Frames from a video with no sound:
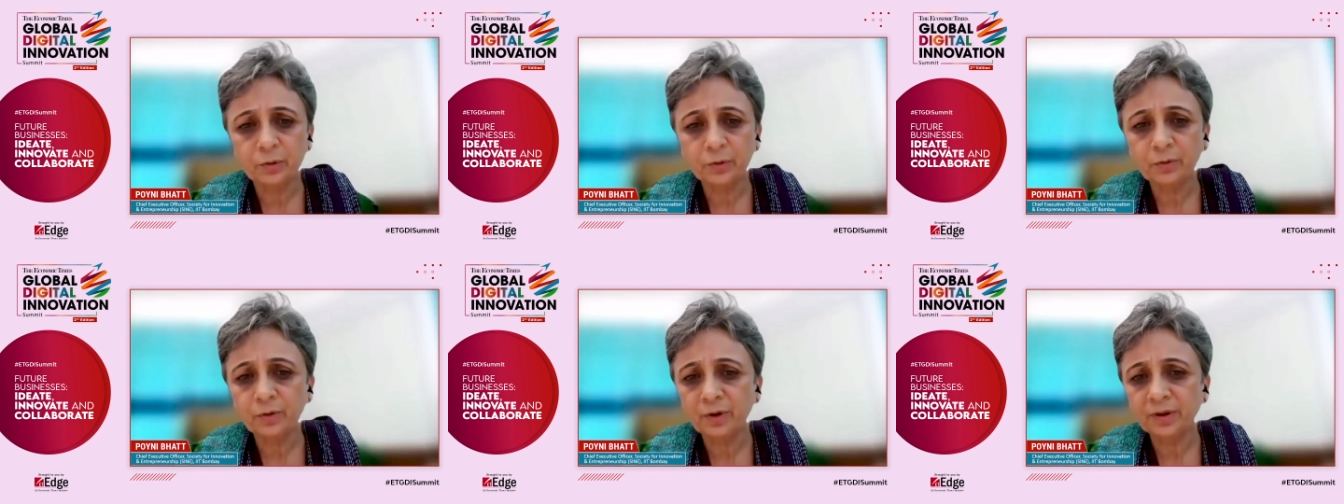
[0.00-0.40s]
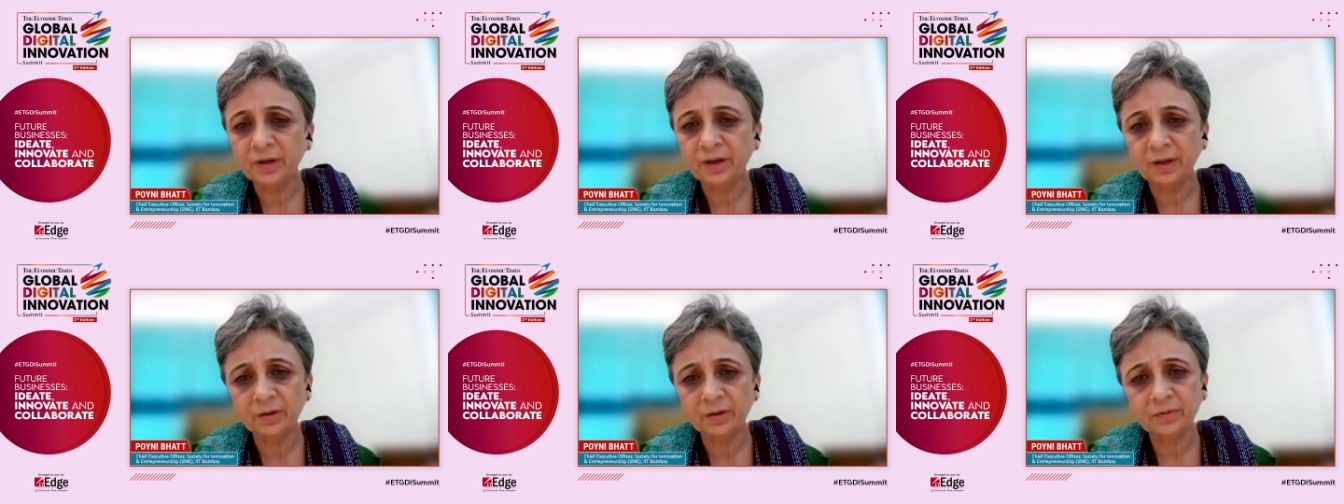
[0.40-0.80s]
low on
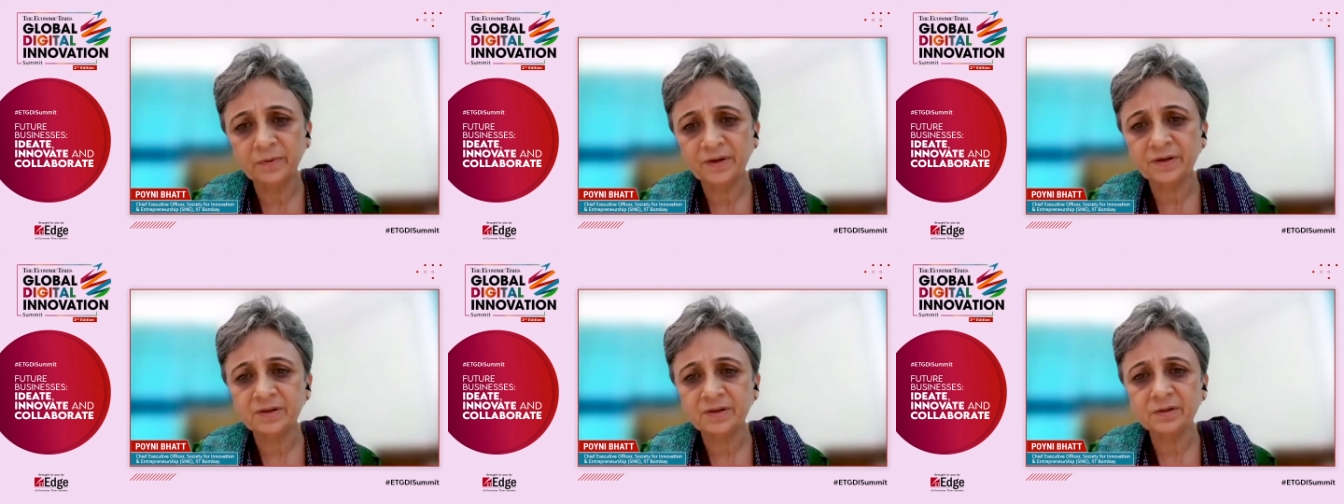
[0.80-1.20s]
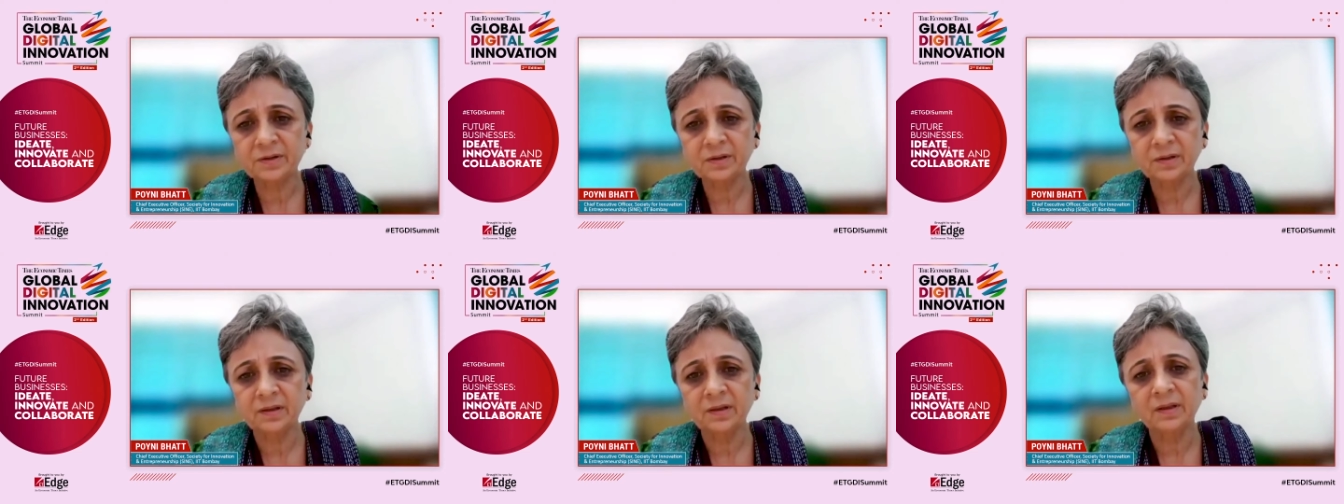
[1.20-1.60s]

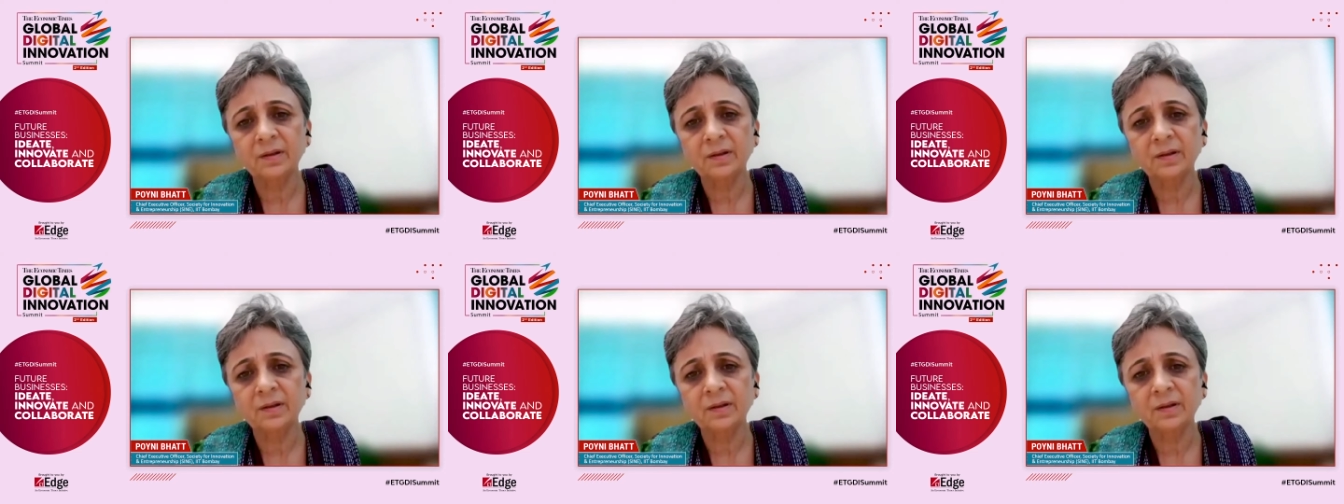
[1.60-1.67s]
innovation.